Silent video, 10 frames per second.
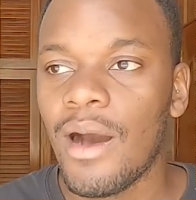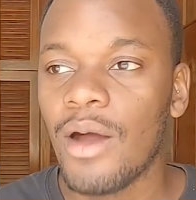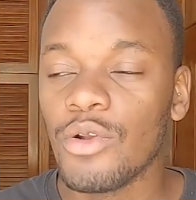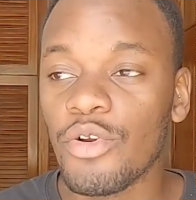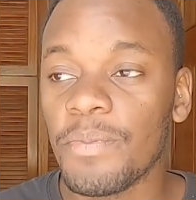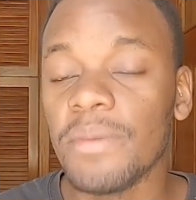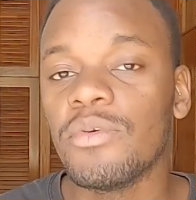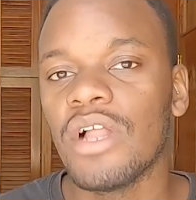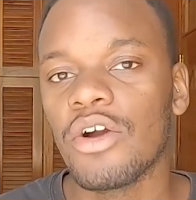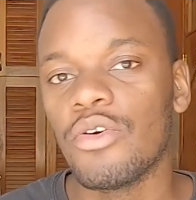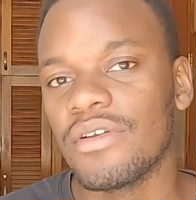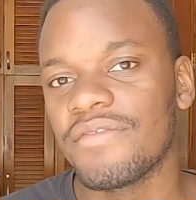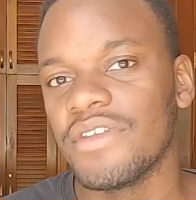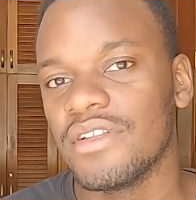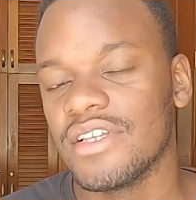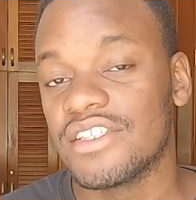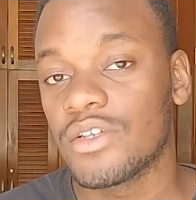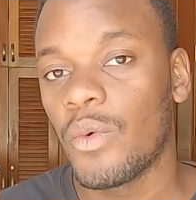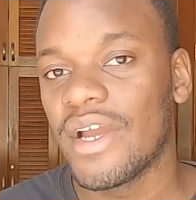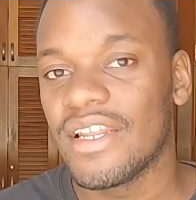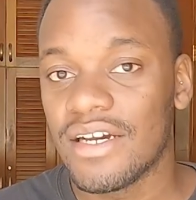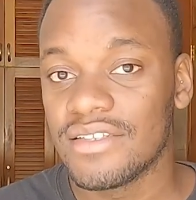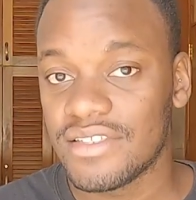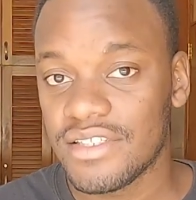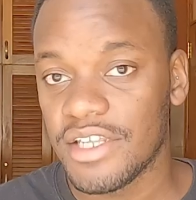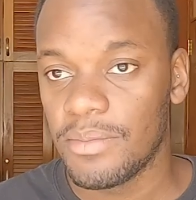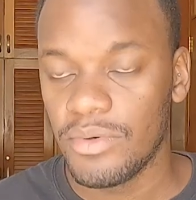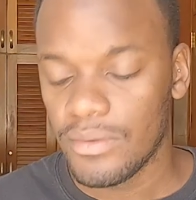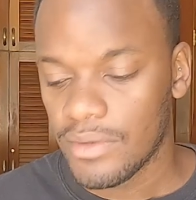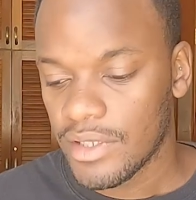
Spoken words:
a lot of people are going to feel it's quite unstable.